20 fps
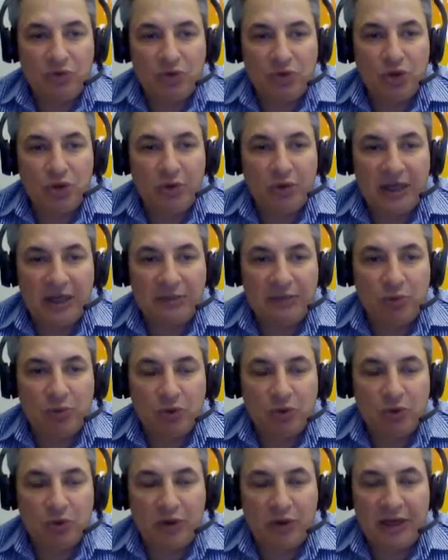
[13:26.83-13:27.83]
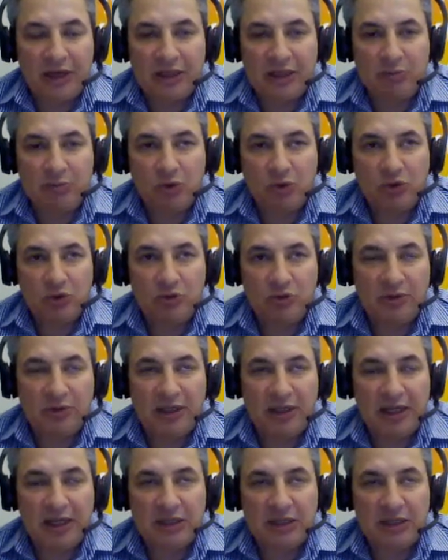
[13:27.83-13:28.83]
2 exports. One exports would be
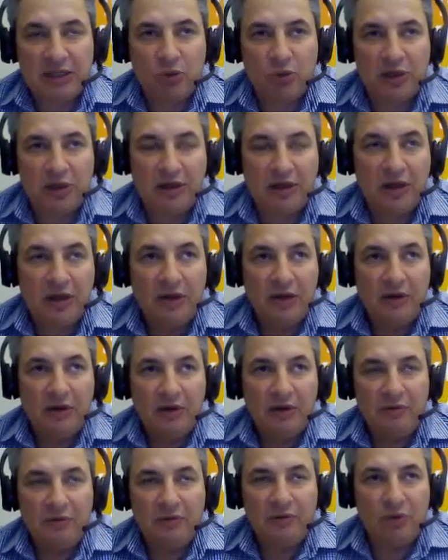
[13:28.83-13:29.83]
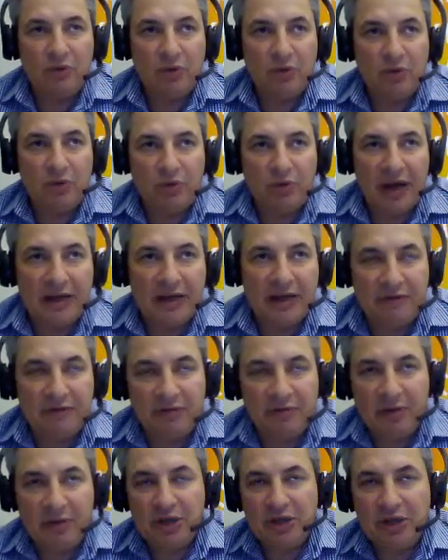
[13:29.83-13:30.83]
the exporting for grade
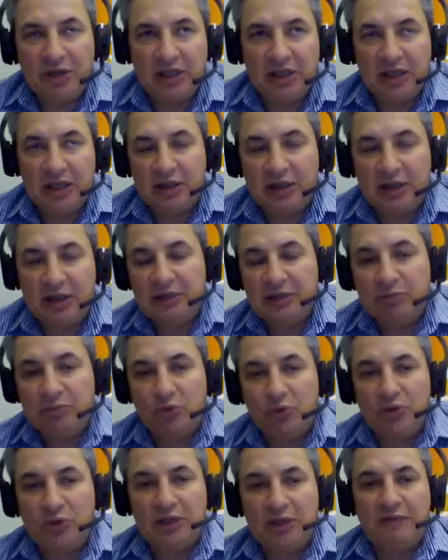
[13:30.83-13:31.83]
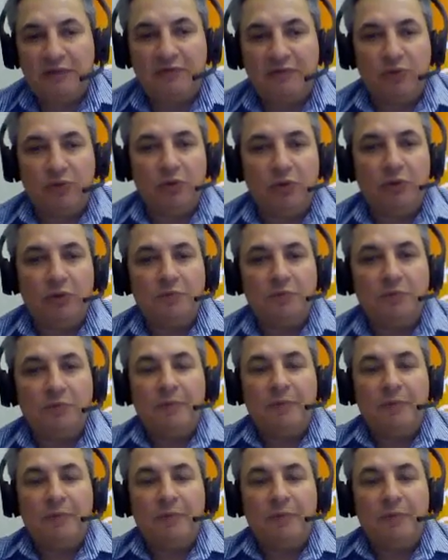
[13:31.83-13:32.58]
information, the other exporting for